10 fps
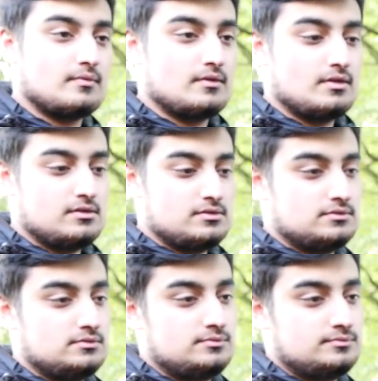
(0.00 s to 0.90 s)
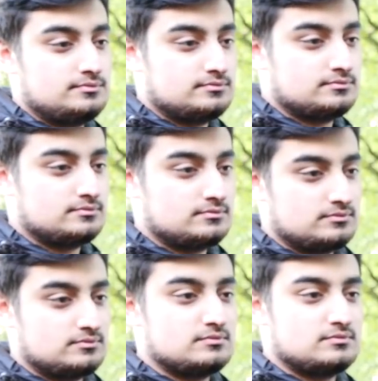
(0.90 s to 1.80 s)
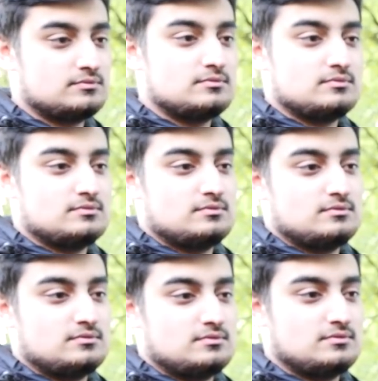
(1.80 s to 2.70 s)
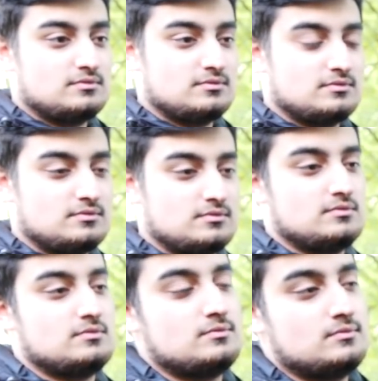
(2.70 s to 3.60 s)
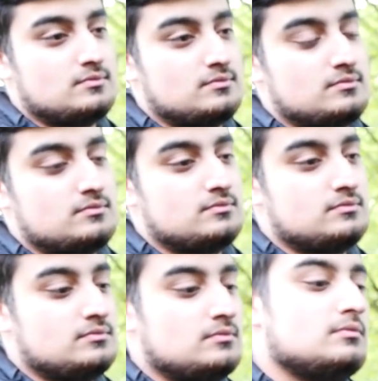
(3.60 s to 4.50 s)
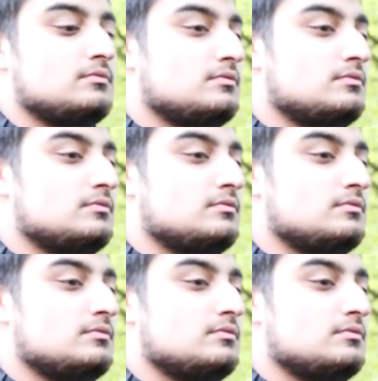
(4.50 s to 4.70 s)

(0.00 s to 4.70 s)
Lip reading: [no speech]